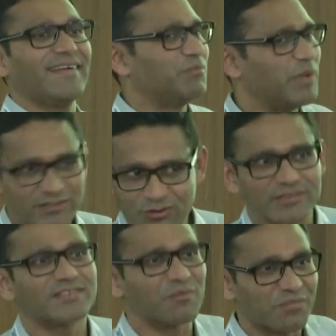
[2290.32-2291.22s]
based
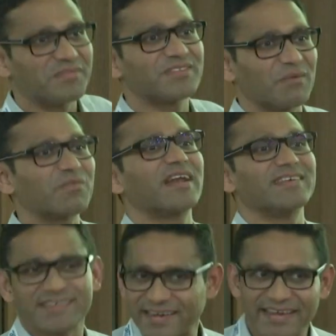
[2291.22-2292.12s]
on some
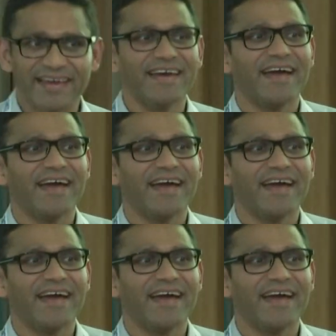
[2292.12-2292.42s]
clustering,